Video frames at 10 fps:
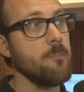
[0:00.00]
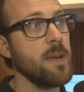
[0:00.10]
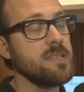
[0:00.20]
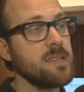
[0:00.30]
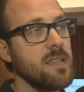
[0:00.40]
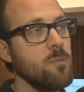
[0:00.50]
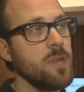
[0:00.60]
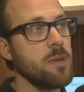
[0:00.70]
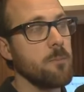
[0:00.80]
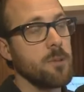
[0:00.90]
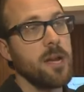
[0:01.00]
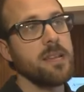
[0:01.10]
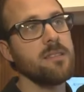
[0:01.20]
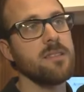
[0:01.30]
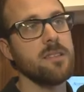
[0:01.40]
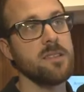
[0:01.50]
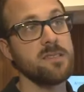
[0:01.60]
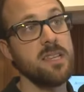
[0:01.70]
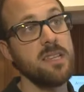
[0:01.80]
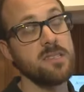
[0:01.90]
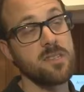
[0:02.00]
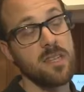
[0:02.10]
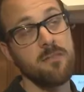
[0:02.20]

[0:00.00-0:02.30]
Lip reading: basically we applied it to the cities to